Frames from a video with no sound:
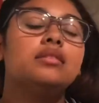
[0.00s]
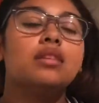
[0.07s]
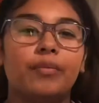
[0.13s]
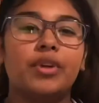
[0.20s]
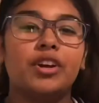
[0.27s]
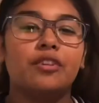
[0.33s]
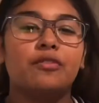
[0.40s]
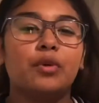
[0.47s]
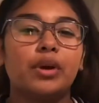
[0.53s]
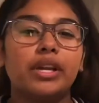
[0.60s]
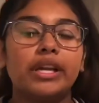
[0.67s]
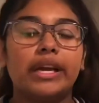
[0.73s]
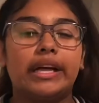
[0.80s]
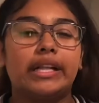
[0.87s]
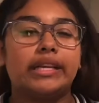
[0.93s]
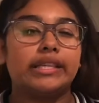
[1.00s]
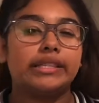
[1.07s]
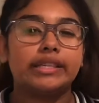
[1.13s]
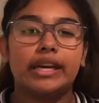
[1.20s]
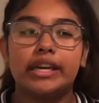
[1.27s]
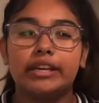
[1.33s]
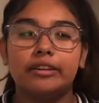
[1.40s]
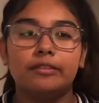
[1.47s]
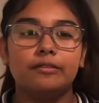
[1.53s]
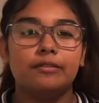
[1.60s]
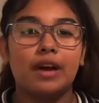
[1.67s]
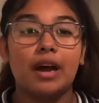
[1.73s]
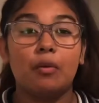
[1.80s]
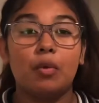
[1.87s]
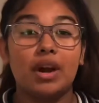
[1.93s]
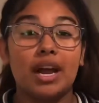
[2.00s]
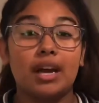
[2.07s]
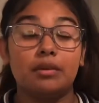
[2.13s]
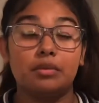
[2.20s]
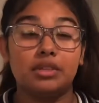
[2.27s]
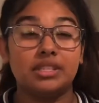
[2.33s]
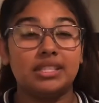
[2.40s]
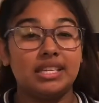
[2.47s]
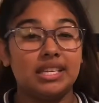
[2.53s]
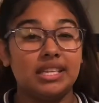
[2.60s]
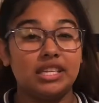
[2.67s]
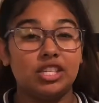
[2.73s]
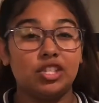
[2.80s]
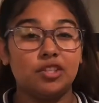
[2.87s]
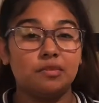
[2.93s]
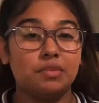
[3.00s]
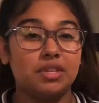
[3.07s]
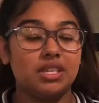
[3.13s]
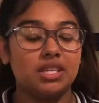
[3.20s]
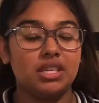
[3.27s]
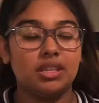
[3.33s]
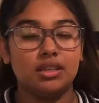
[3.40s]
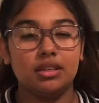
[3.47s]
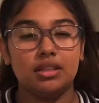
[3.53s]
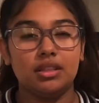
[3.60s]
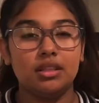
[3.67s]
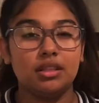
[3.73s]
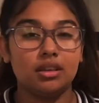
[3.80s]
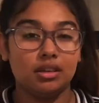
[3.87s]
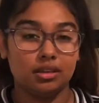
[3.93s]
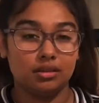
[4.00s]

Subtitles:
but a 40-gallon is kind of what I would say should be the